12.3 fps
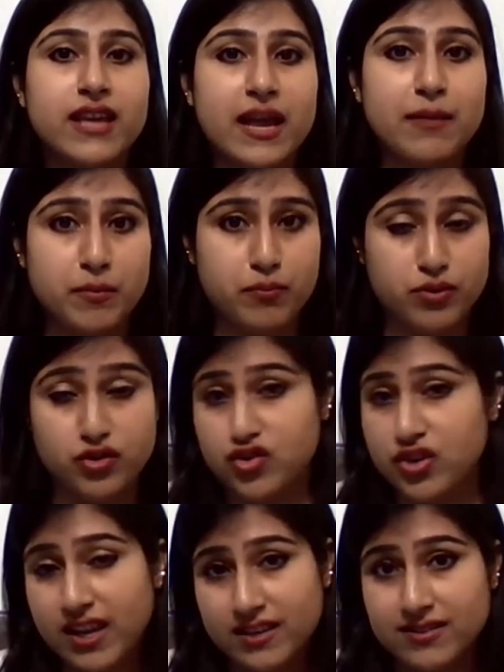can be
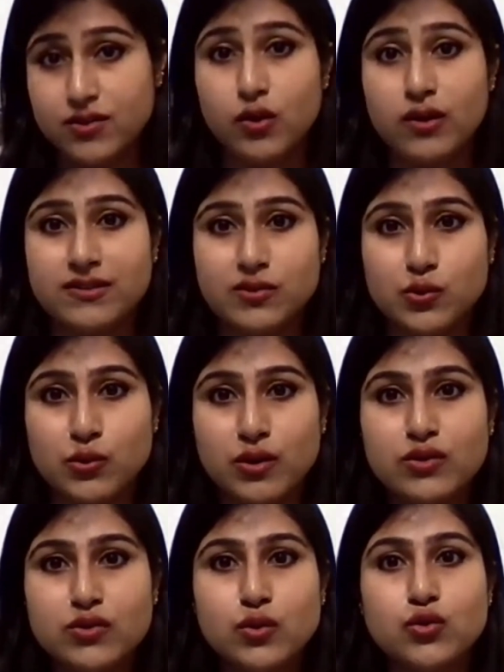purchased also.
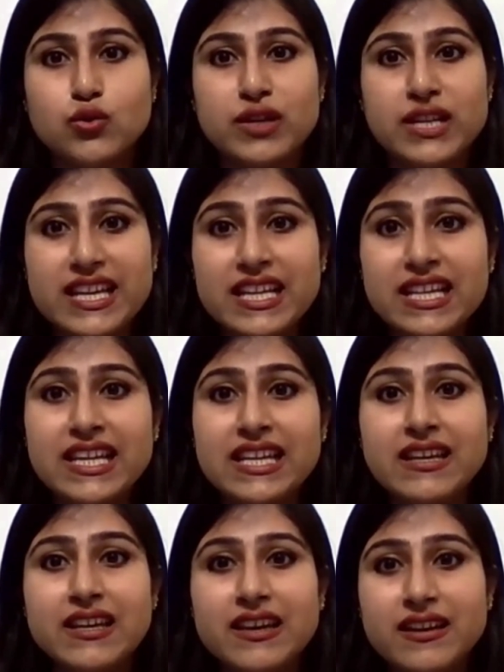So to
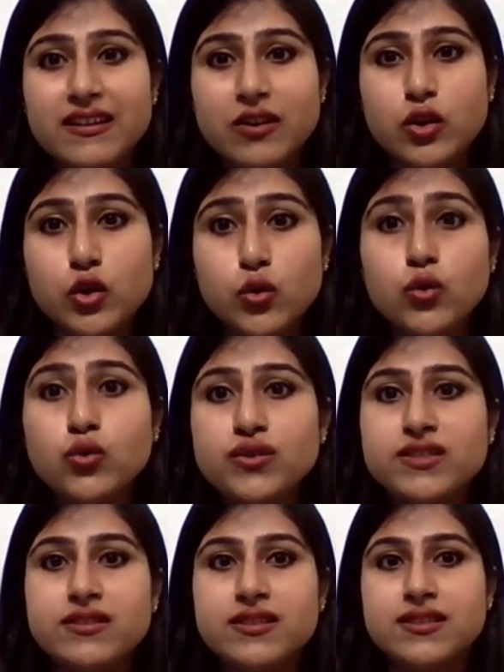legally
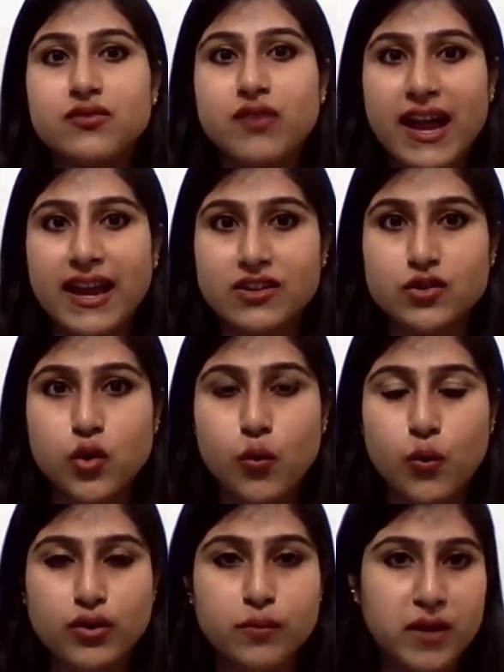lose this right
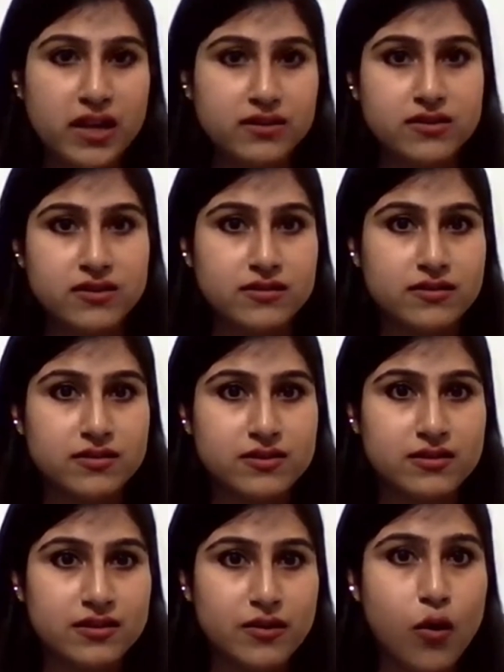over the patent,
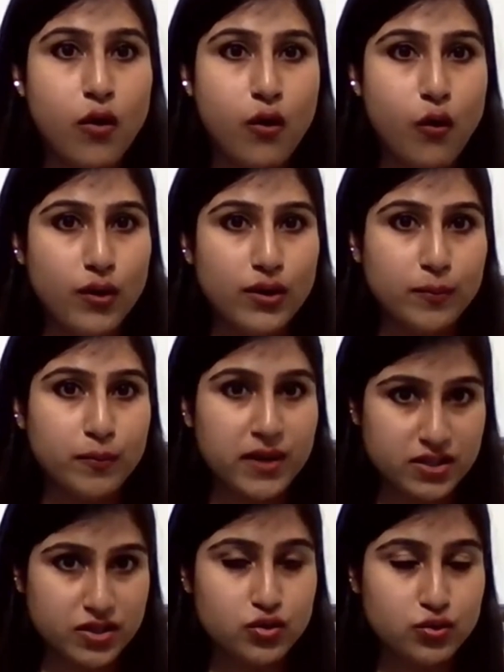
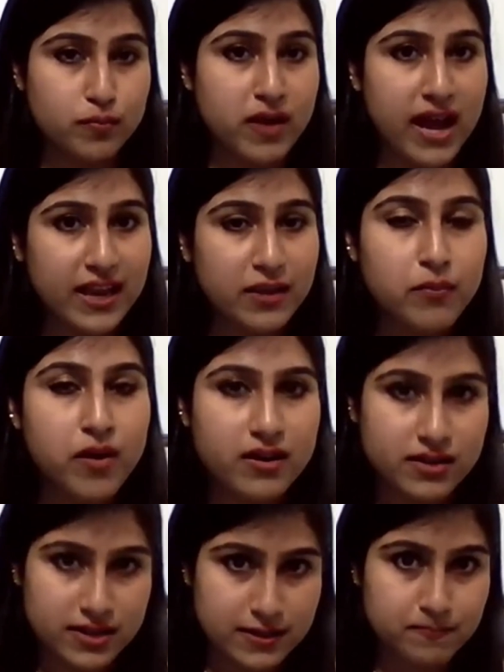to the buying
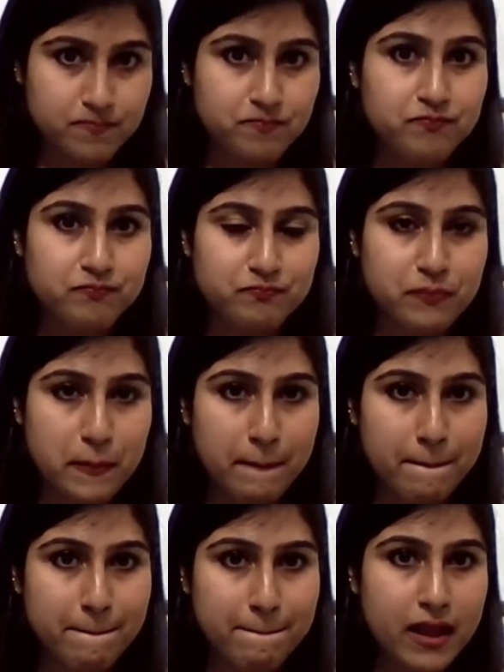party,
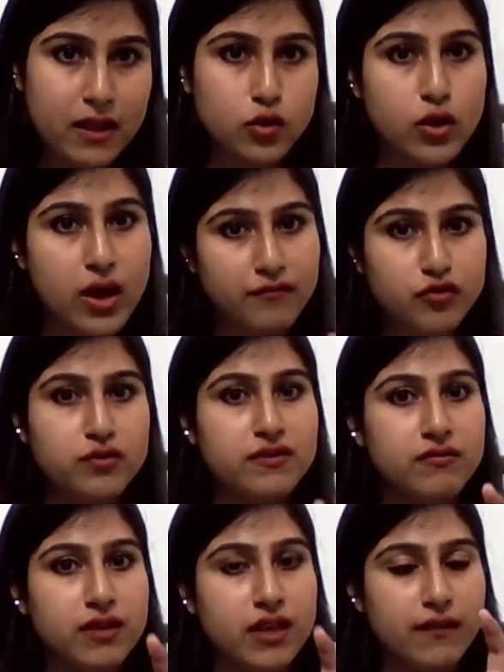you have
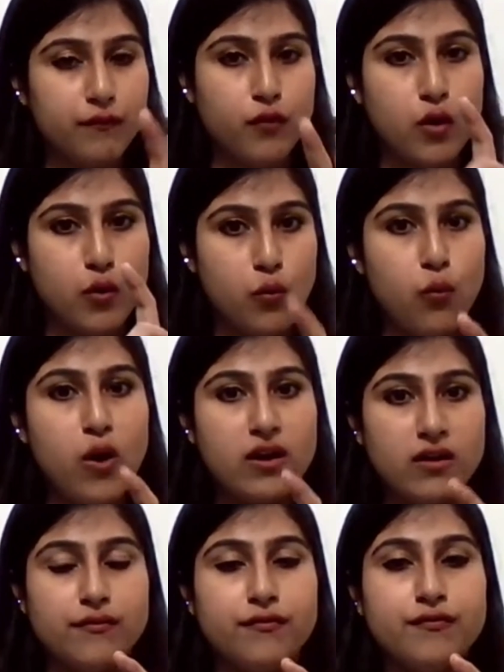to give
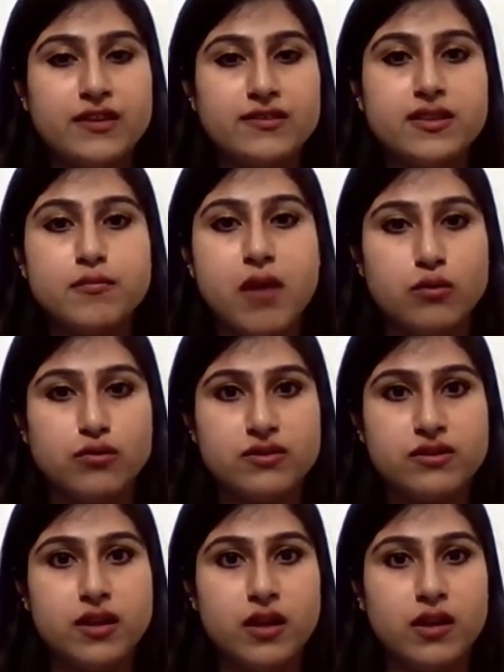one fixed
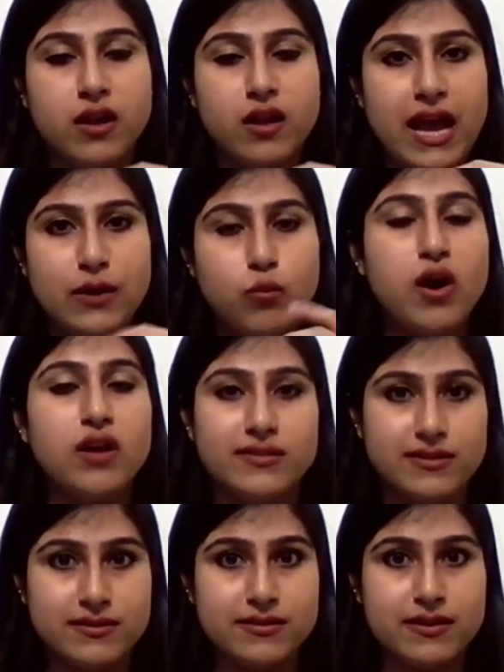amount in
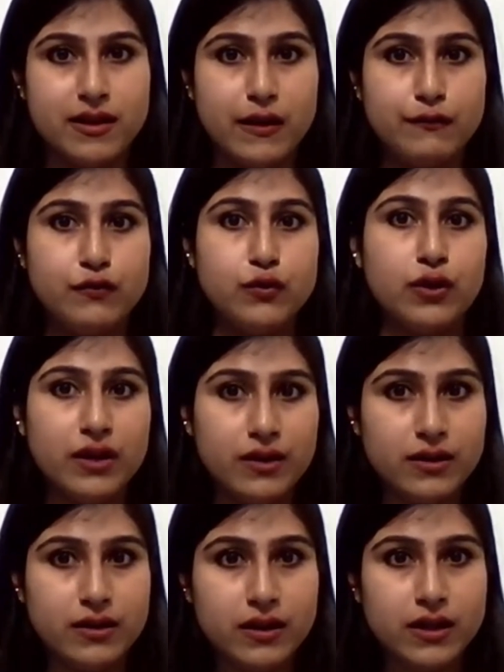advance if
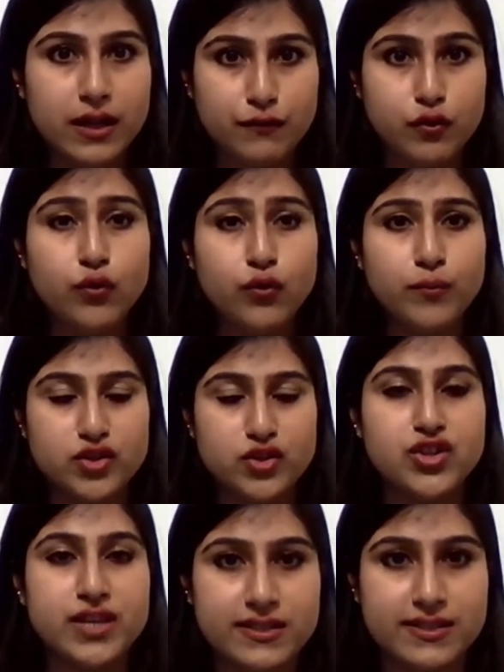you
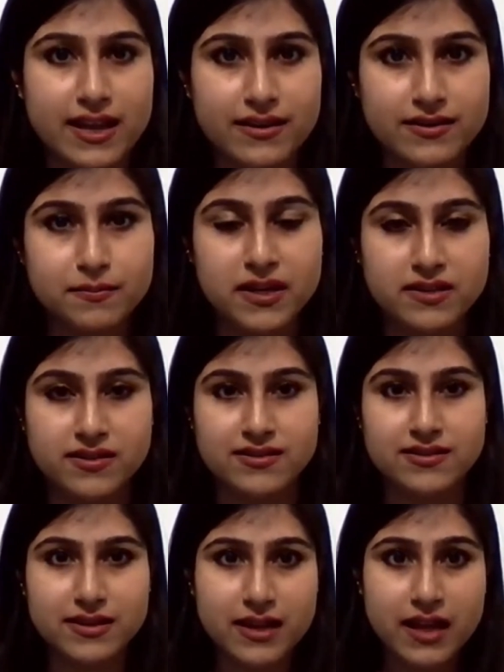purchase that
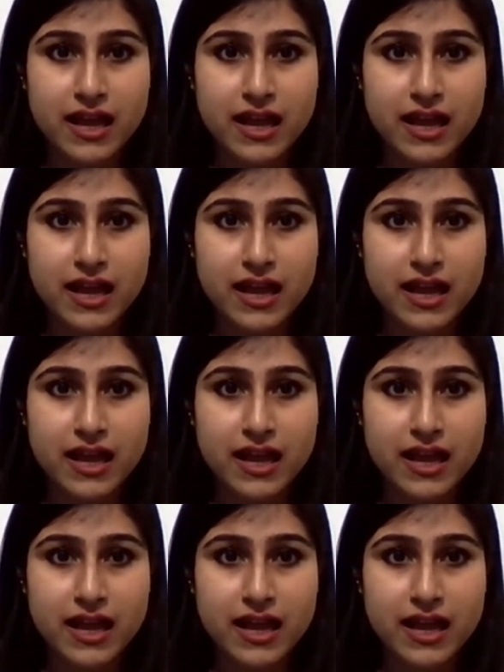patent.